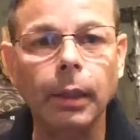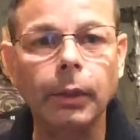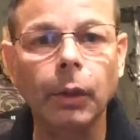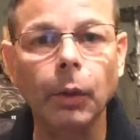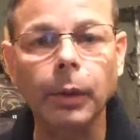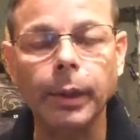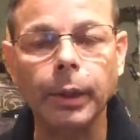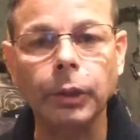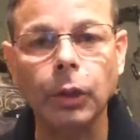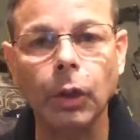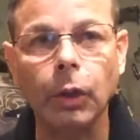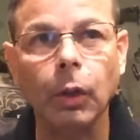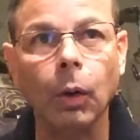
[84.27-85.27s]
coconut
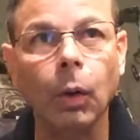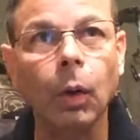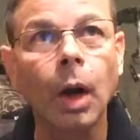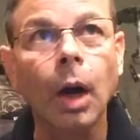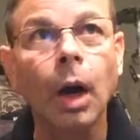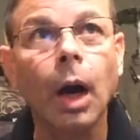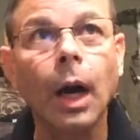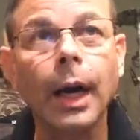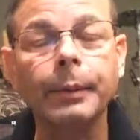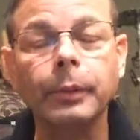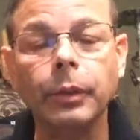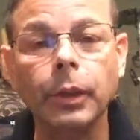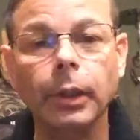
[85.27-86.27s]
charcoal. I'm
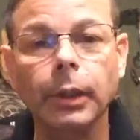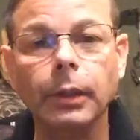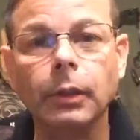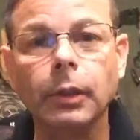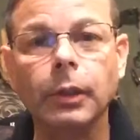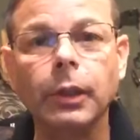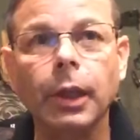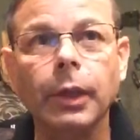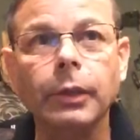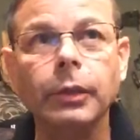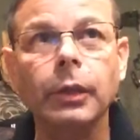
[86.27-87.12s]
just going to discuss